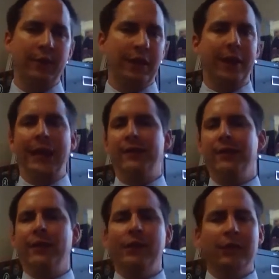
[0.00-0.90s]
but I can have it
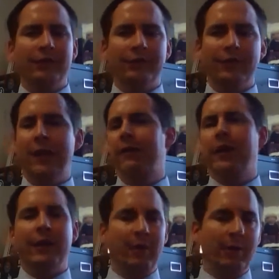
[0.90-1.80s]
done
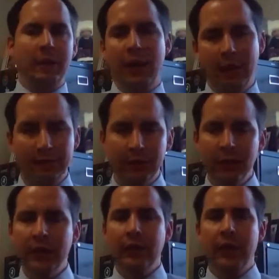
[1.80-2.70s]
Saturday by midnight.
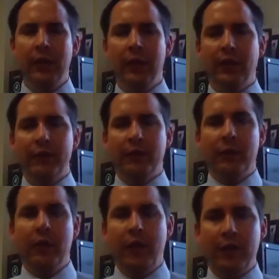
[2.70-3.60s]
So
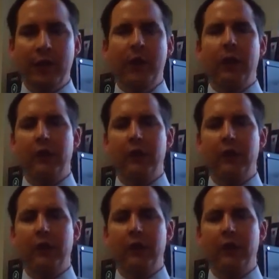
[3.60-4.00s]
that way I know how